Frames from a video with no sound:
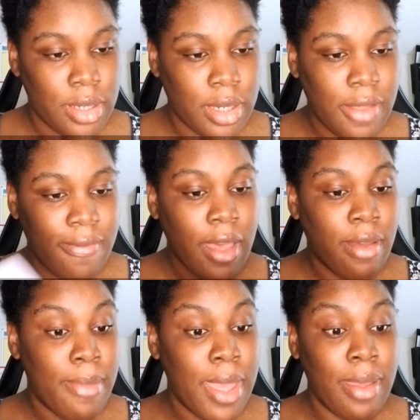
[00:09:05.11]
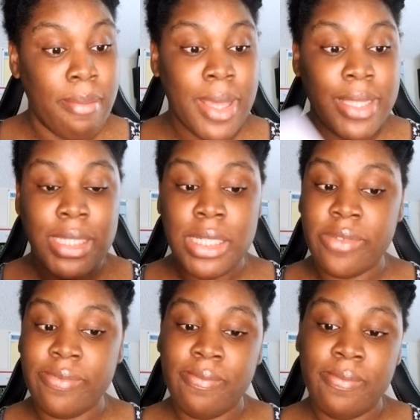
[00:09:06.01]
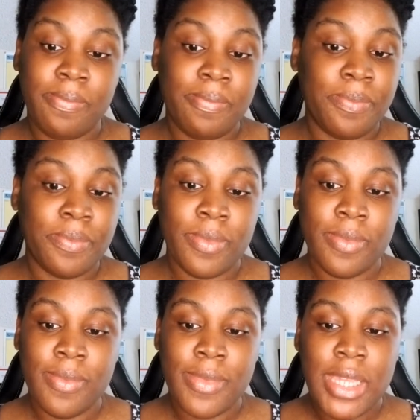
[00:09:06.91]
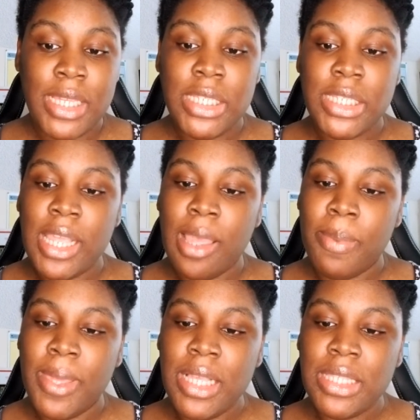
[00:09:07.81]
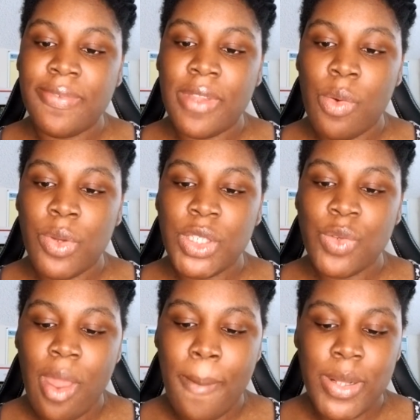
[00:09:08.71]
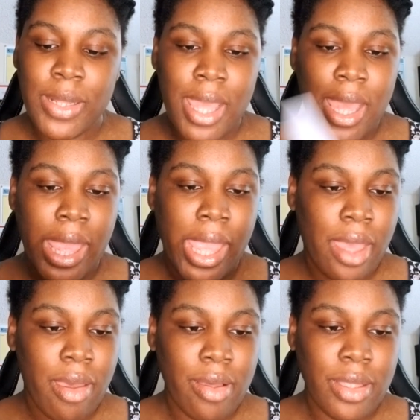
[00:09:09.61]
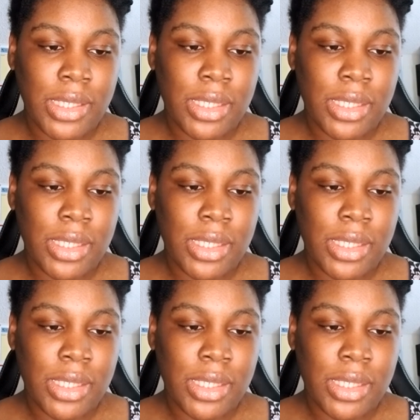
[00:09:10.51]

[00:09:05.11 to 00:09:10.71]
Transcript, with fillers: If I can make it myself. Chickpeas, flour, scrambled eggs,